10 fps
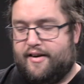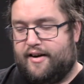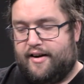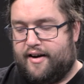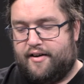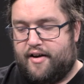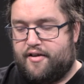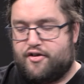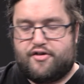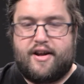
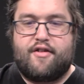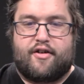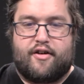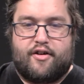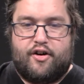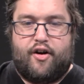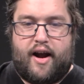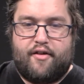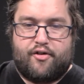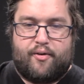It's just easier. Your
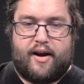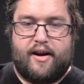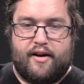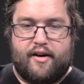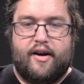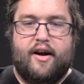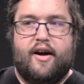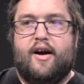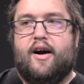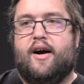hands are right here.
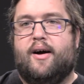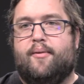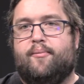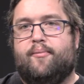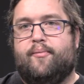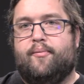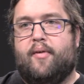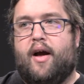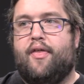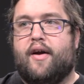
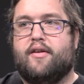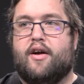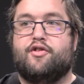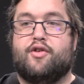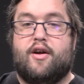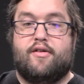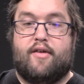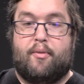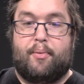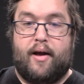I think touchscreens
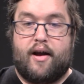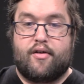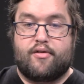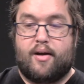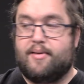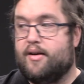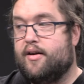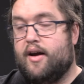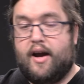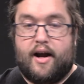have a place.
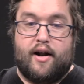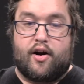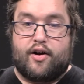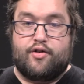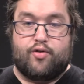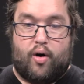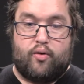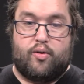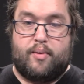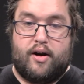In our
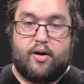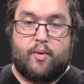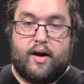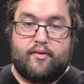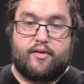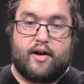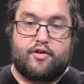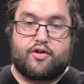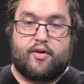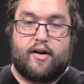control room here, we have
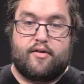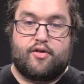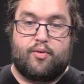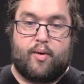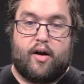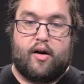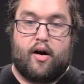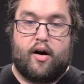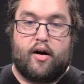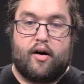touchscreens to run
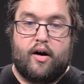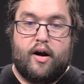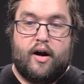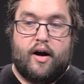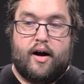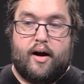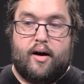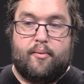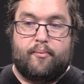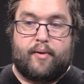our
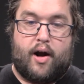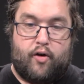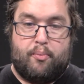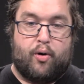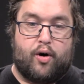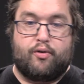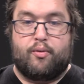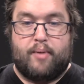county boardroom